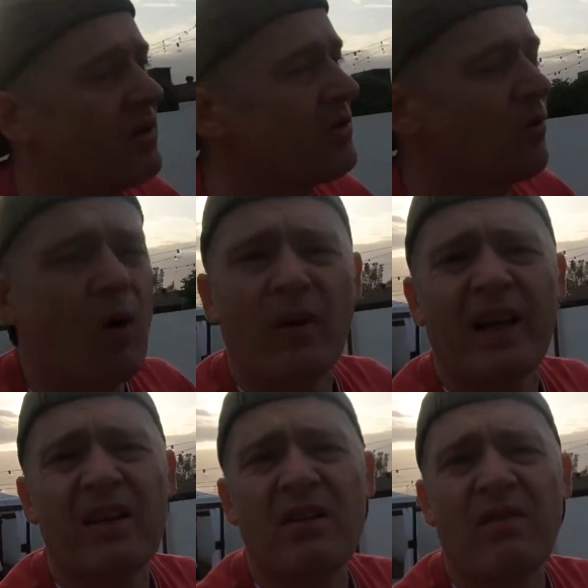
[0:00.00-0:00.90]
So what we're
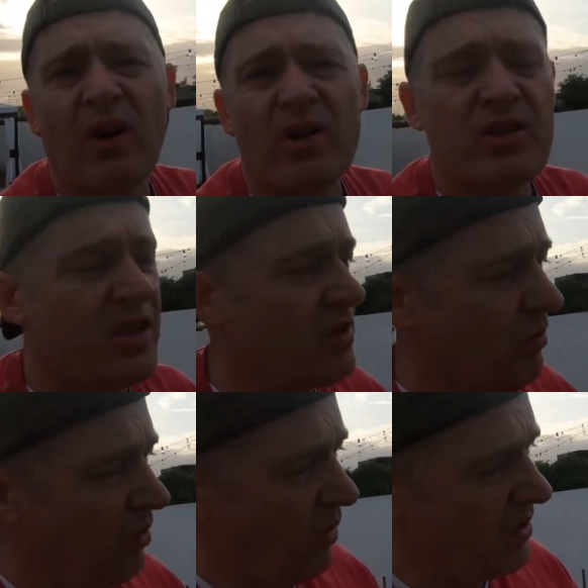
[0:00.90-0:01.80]
going to do first is
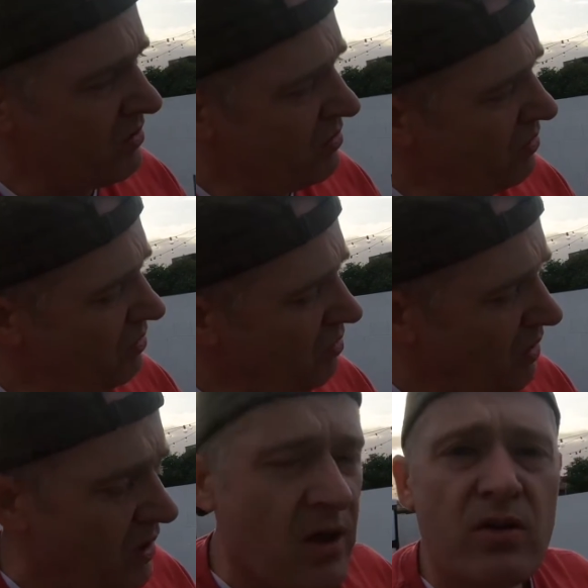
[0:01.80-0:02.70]
we're going to
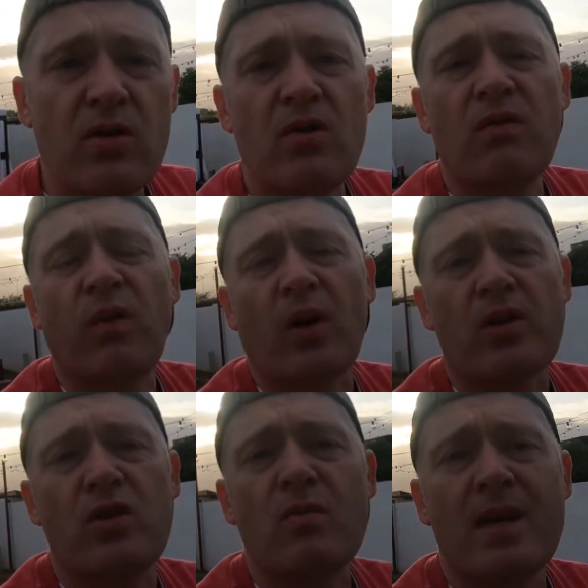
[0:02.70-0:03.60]
tune for a
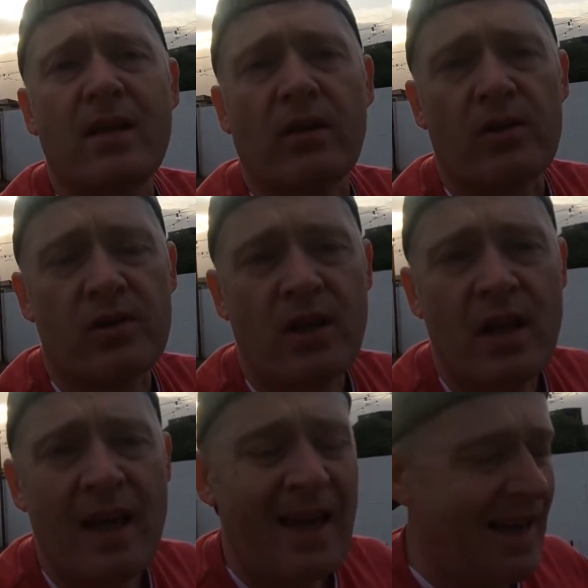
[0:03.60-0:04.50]
two meters,
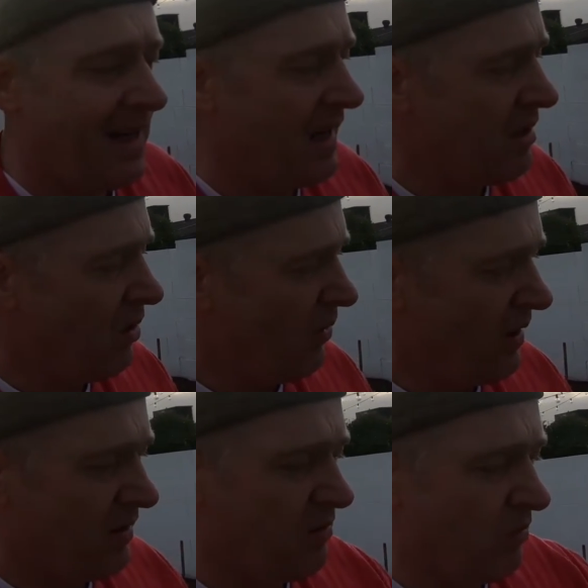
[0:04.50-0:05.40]
and I know
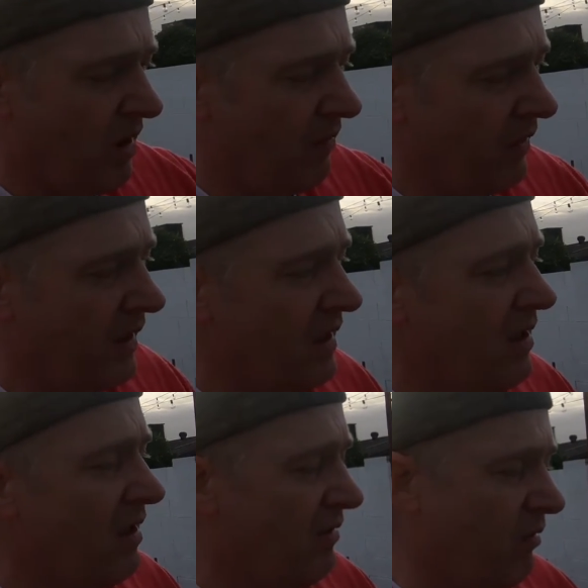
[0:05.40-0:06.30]
that roughly
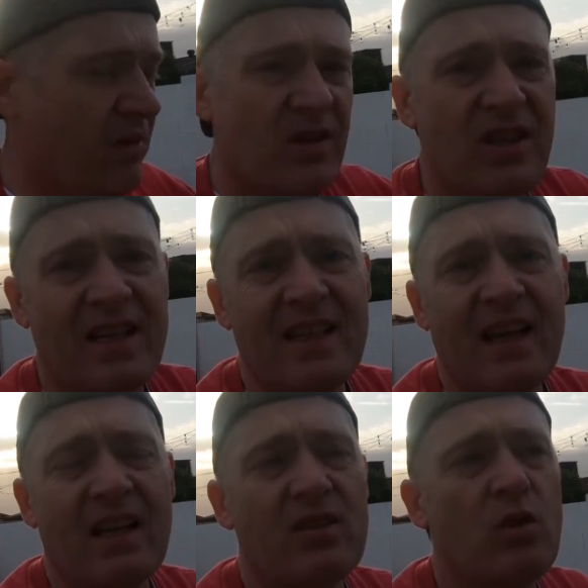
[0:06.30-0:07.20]
for this
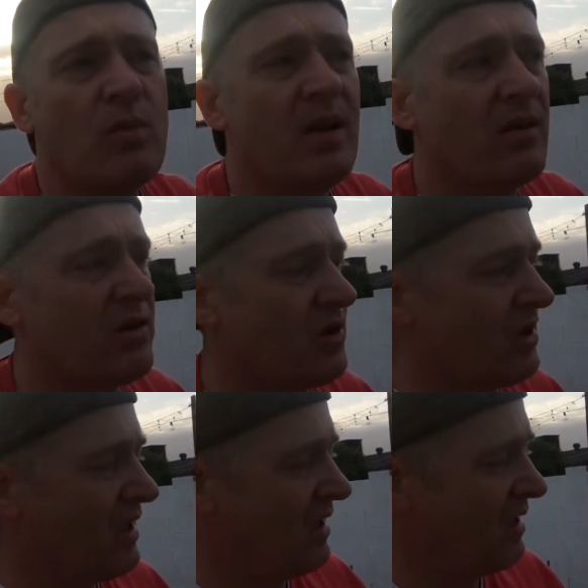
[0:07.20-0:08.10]
antenna two meters is
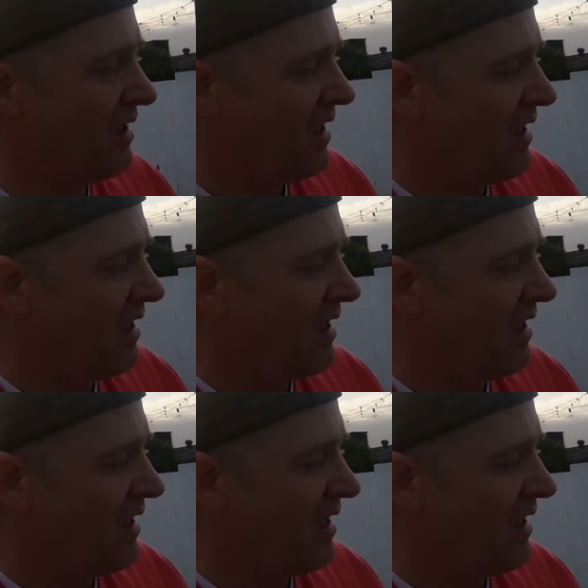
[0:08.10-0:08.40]
going to,